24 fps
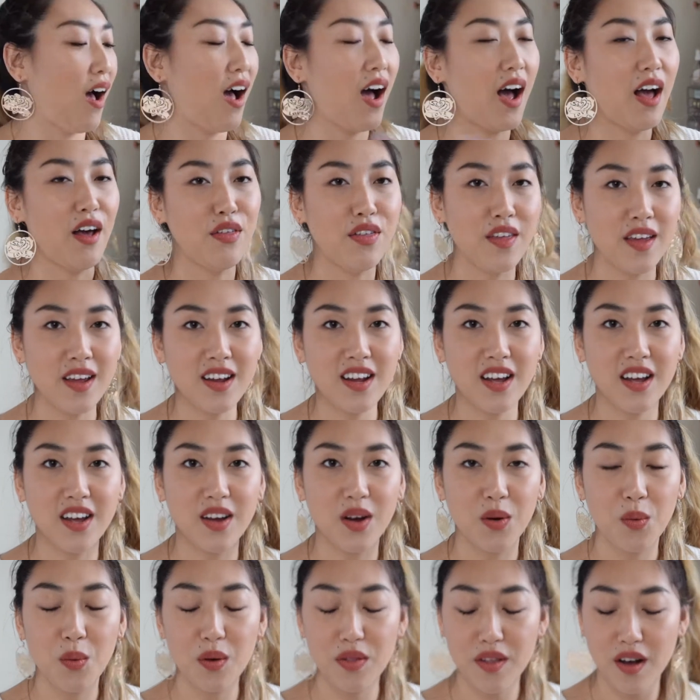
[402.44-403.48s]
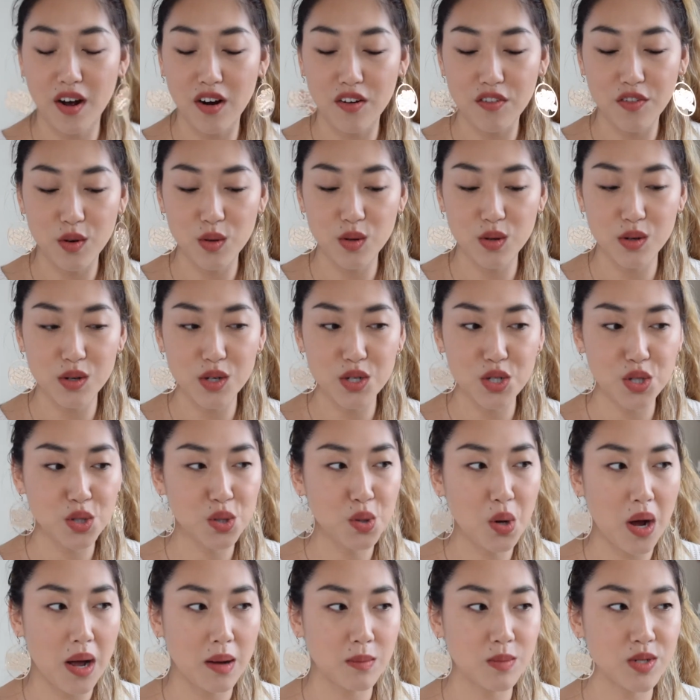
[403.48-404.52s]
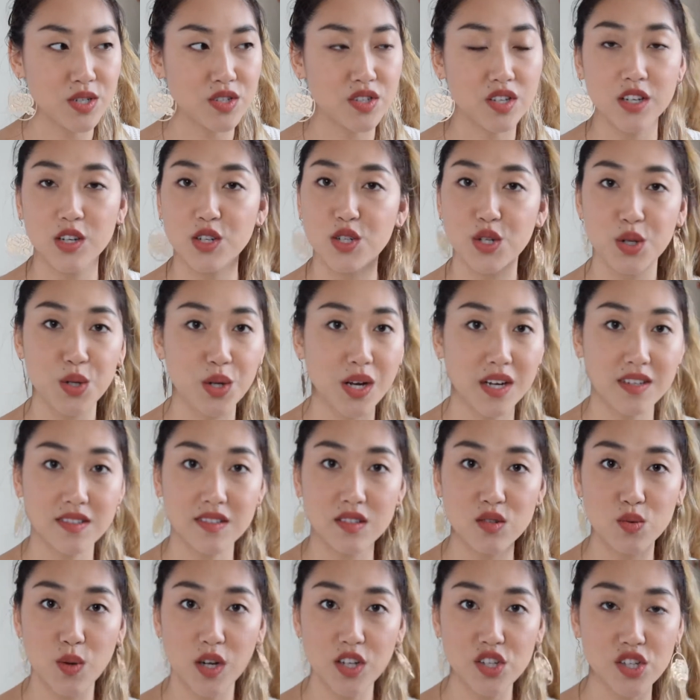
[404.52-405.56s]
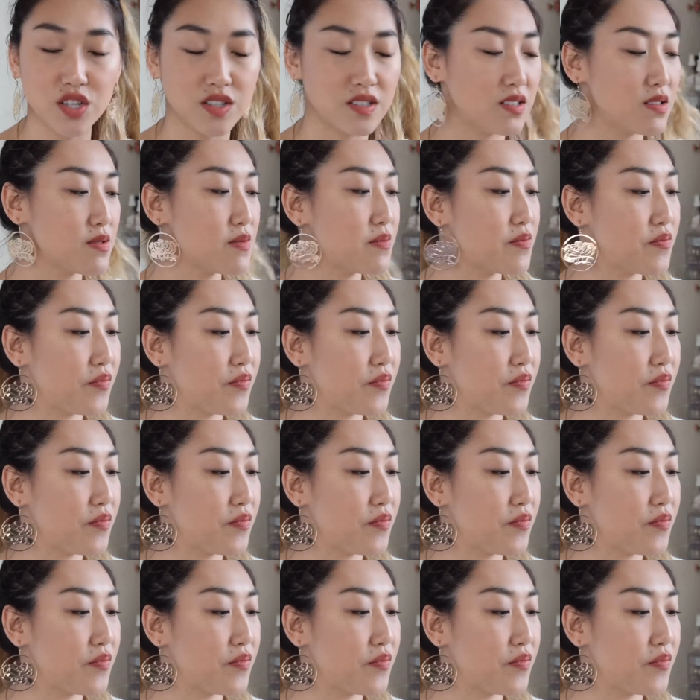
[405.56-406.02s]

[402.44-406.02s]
I think without further ado, I'm just gonna show you guys the swatches.